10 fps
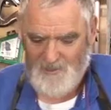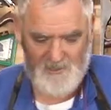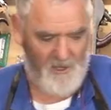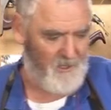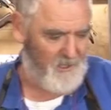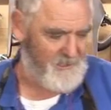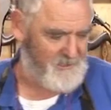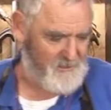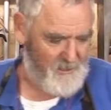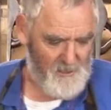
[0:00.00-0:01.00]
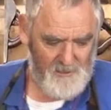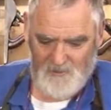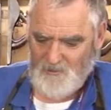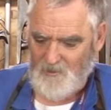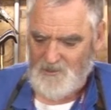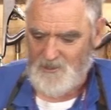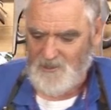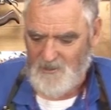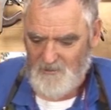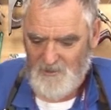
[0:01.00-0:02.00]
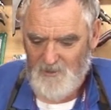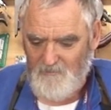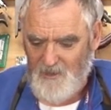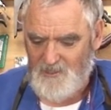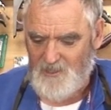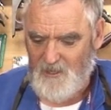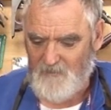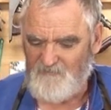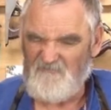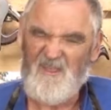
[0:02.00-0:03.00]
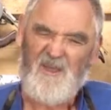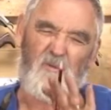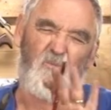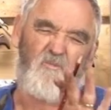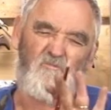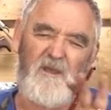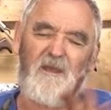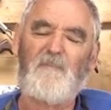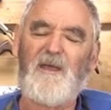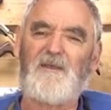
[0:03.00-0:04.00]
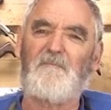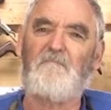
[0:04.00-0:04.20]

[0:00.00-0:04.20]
to size. So what you do is you measure in about a